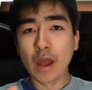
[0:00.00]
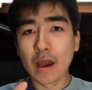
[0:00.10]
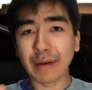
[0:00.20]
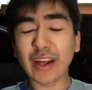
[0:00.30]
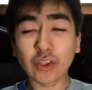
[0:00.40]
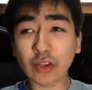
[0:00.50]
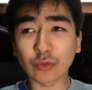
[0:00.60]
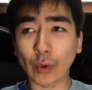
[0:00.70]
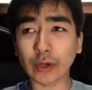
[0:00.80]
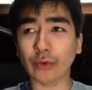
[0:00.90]
But I was just
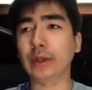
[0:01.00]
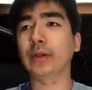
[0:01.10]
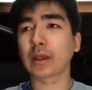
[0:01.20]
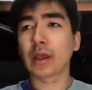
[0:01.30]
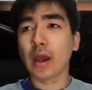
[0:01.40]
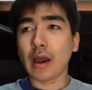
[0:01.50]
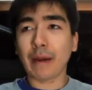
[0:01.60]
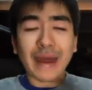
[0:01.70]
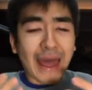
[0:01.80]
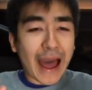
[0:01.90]
wondering, like,
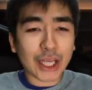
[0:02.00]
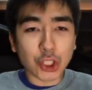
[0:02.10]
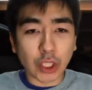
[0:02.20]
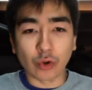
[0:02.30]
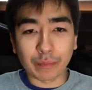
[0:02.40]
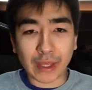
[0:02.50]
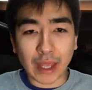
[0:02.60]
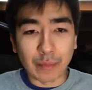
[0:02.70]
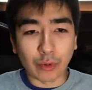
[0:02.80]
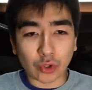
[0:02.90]
am I actually going to be
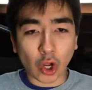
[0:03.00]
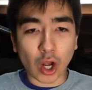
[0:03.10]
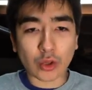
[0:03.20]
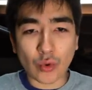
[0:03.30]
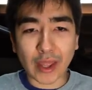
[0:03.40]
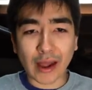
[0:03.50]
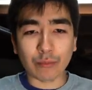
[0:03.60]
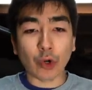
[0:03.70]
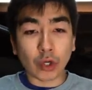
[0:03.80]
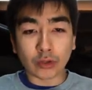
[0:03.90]
able to talk to a
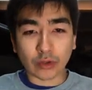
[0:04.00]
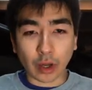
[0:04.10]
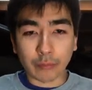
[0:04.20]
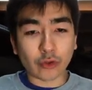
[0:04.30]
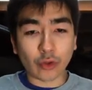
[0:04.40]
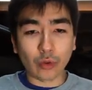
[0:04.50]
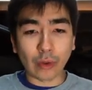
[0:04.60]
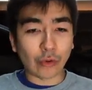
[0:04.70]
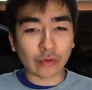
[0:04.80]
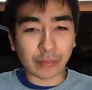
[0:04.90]
camera nonstop for 2
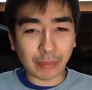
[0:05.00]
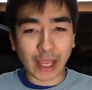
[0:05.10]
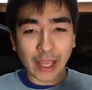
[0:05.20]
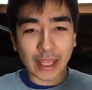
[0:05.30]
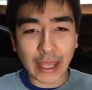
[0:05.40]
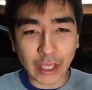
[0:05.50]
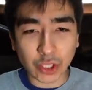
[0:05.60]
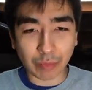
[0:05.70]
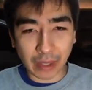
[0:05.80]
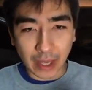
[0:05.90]
hours and be
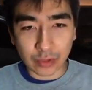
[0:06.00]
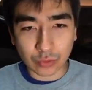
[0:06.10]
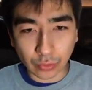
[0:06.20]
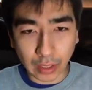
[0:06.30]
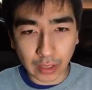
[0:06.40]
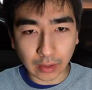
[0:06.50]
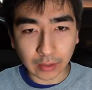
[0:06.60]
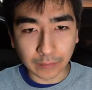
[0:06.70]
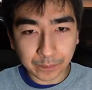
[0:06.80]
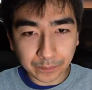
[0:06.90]
engaging, be
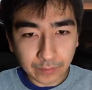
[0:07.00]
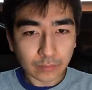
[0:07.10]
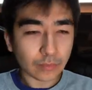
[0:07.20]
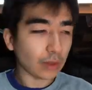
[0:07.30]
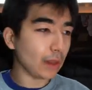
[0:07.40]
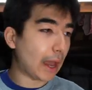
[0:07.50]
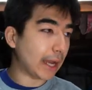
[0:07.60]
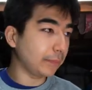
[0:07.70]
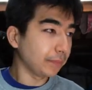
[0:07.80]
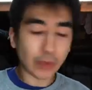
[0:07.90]
entertaining?
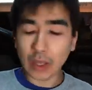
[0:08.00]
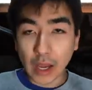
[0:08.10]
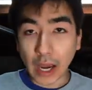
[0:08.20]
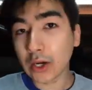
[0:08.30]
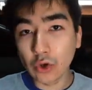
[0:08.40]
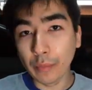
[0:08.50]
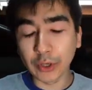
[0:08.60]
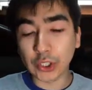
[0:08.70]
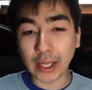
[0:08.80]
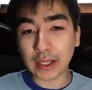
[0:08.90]
And I don't know
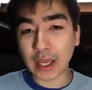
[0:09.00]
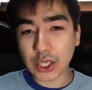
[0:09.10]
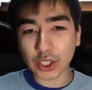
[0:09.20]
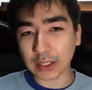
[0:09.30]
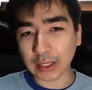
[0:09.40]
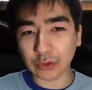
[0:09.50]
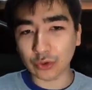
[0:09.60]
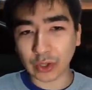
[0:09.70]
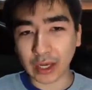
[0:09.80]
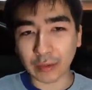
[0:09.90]
about the engaging and
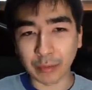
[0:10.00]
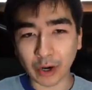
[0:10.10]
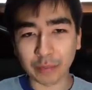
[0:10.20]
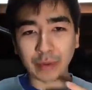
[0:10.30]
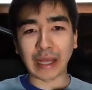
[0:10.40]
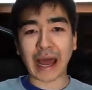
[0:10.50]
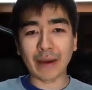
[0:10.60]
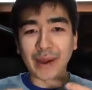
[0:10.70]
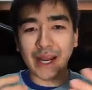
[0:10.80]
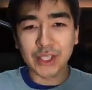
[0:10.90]
entertaining part, but I
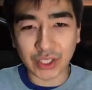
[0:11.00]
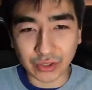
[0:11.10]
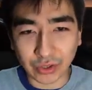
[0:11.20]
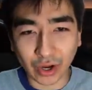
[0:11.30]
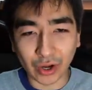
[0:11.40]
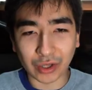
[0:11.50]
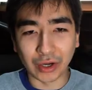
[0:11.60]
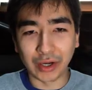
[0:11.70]
am managing to talk